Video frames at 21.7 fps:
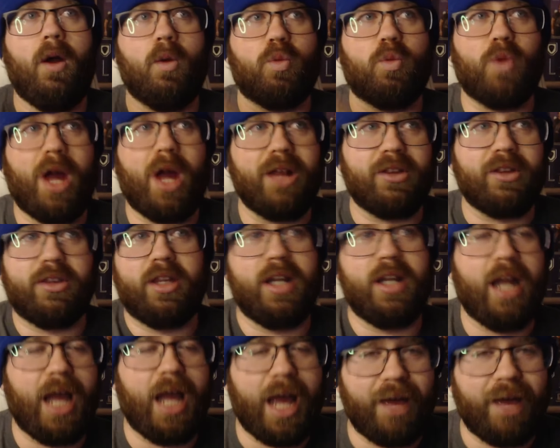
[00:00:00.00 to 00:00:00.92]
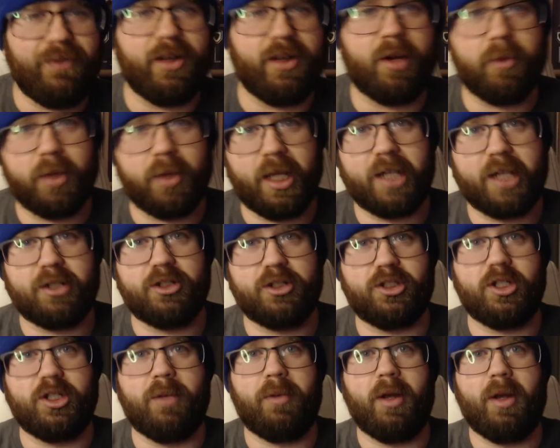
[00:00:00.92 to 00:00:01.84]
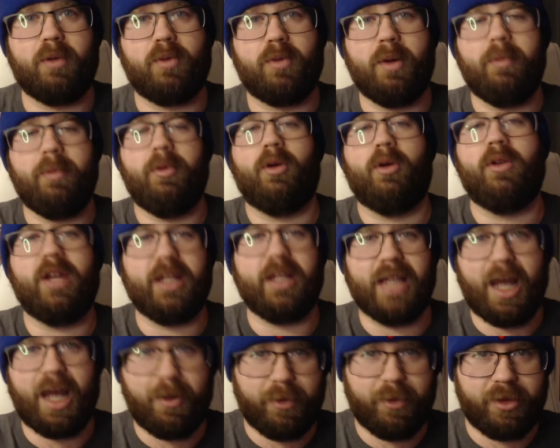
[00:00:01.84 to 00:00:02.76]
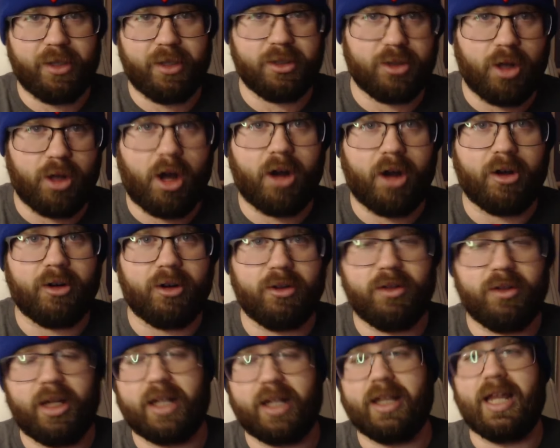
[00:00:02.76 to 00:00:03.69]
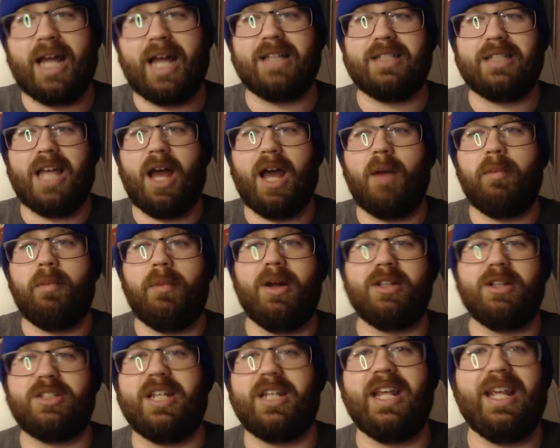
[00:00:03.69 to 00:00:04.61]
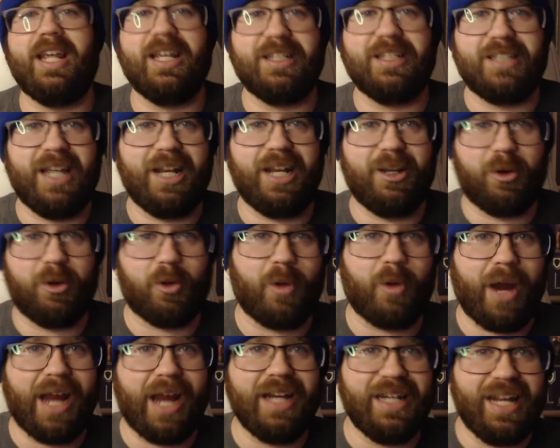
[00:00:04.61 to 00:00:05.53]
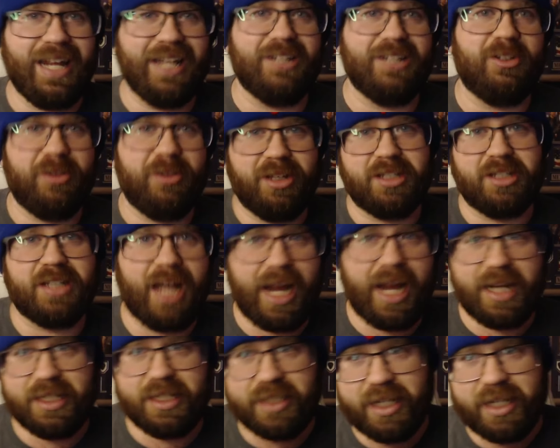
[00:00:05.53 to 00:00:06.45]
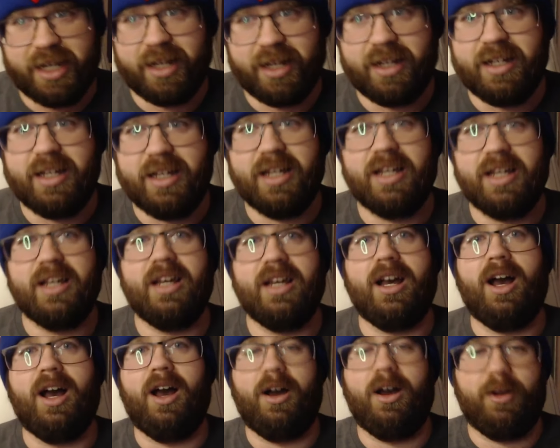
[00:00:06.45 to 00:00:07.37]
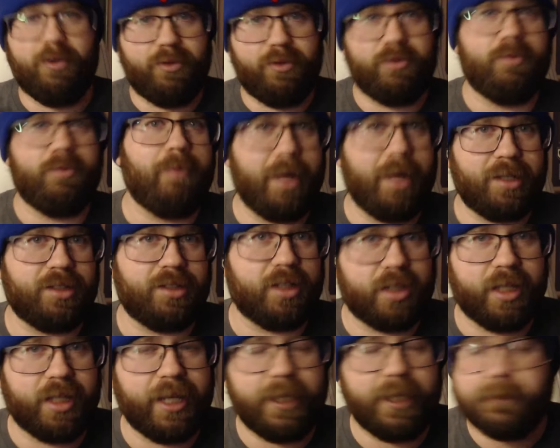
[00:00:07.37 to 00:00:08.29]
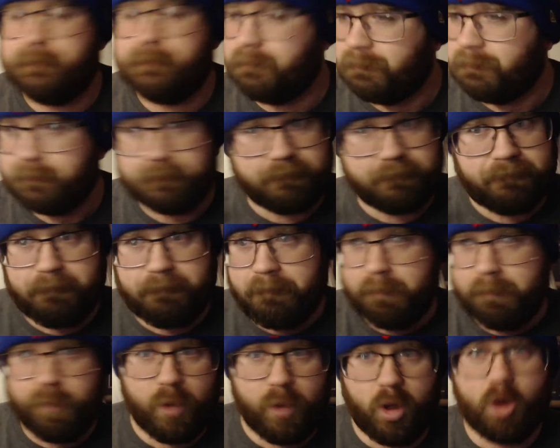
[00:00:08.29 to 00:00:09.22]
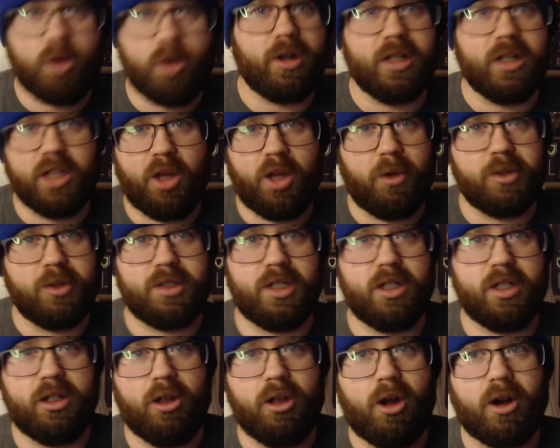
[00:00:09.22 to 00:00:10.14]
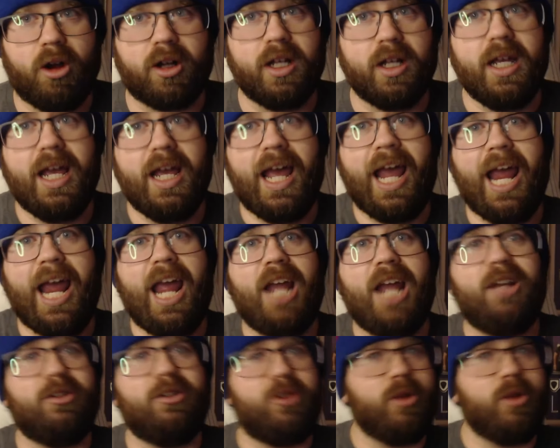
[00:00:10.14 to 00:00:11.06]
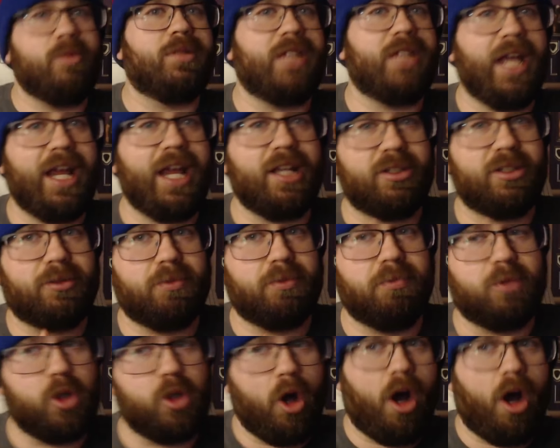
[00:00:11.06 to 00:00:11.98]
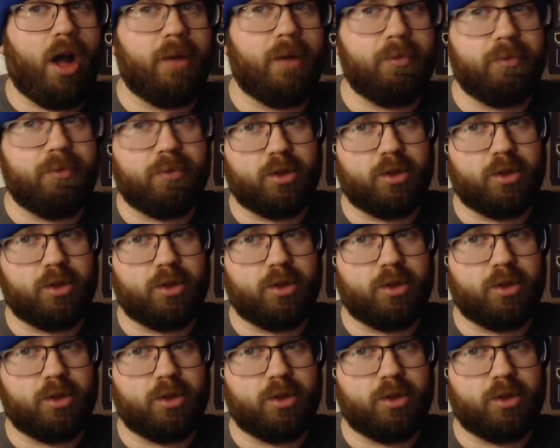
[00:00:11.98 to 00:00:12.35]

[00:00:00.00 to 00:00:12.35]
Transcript: rather than having a relationship and rebuilding that with his daughter. Like, that's how much he is ingrained into this idea of basically hurting Lois and Clark, and Doomsday is gone,